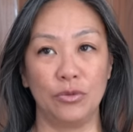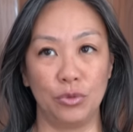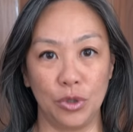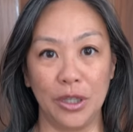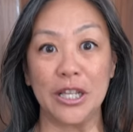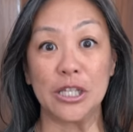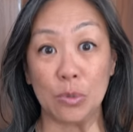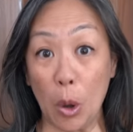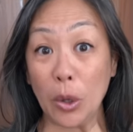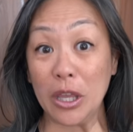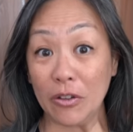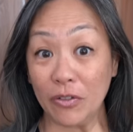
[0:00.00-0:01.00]
really
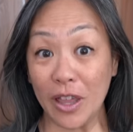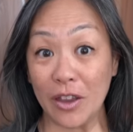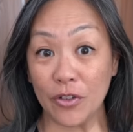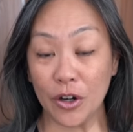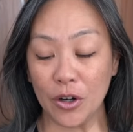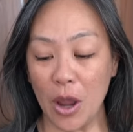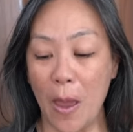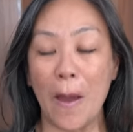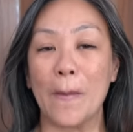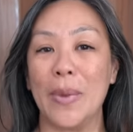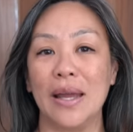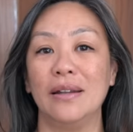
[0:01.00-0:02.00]
smoky flavor,
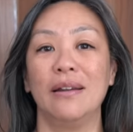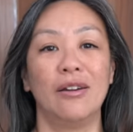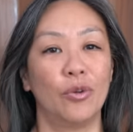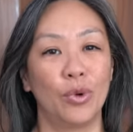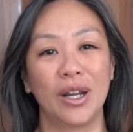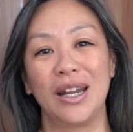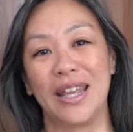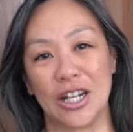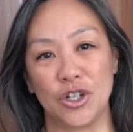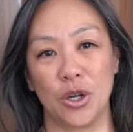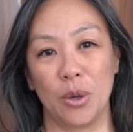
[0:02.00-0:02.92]
but we're gonna get